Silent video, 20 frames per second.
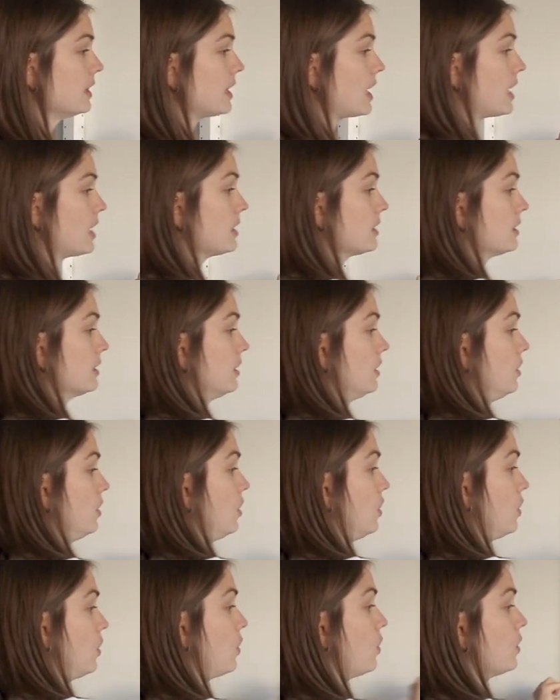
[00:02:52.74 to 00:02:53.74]
that
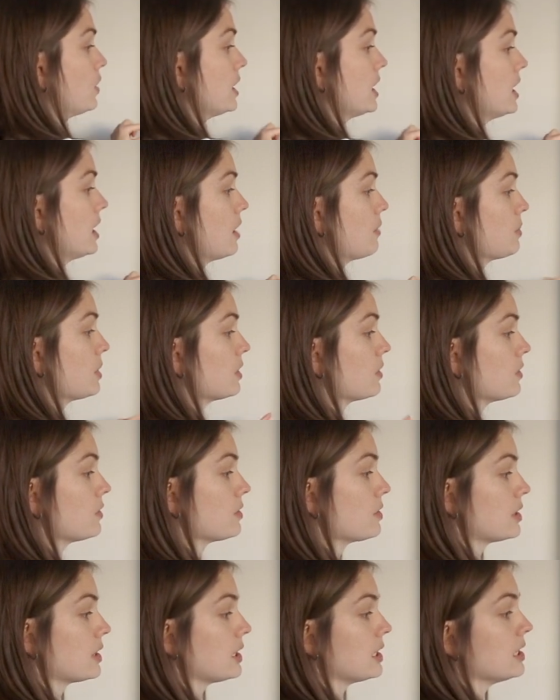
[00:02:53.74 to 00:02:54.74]
on here
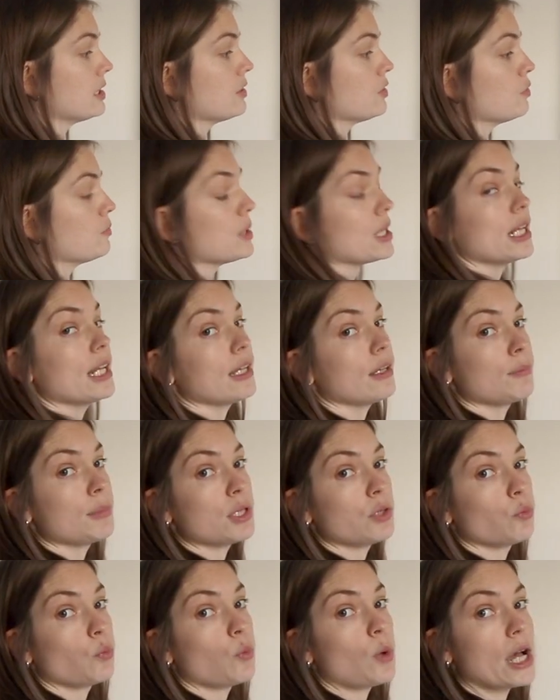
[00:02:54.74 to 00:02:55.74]
because it needs to be a little
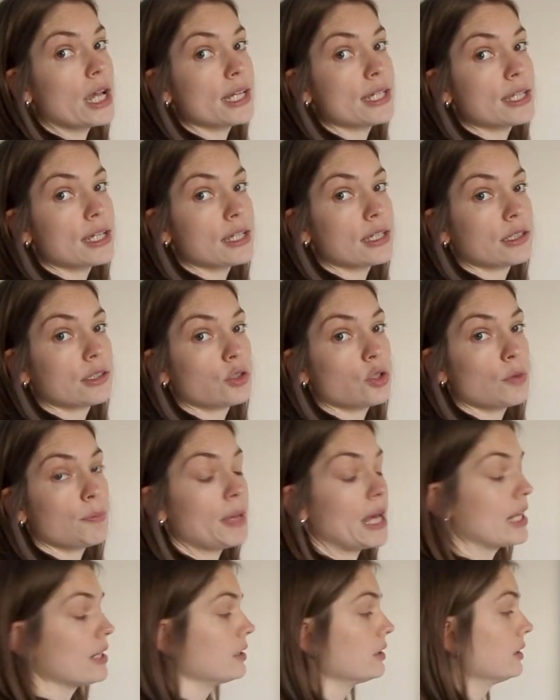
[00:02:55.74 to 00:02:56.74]
bit wider, your
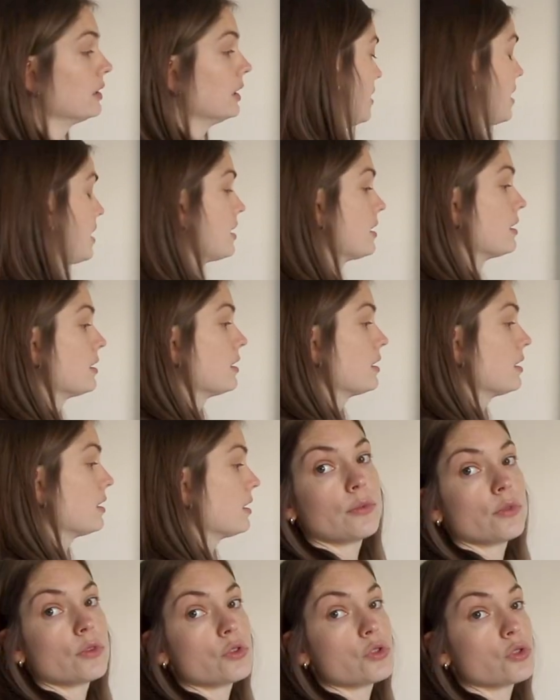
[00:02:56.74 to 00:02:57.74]
panel, than
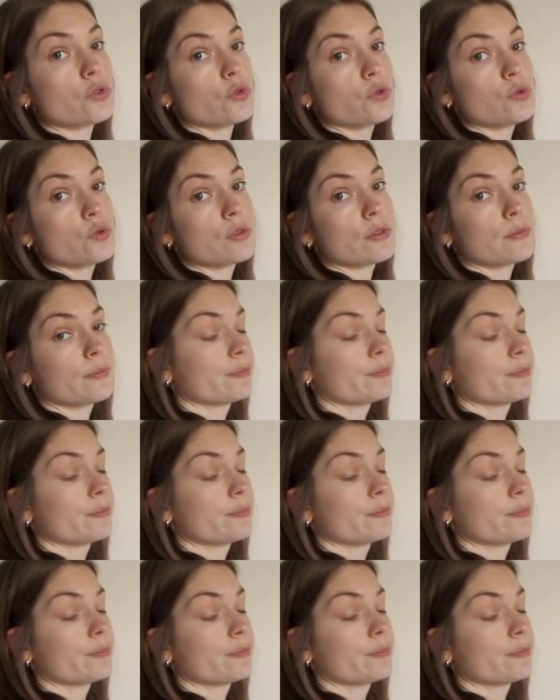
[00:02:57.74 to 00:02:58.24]
the screws,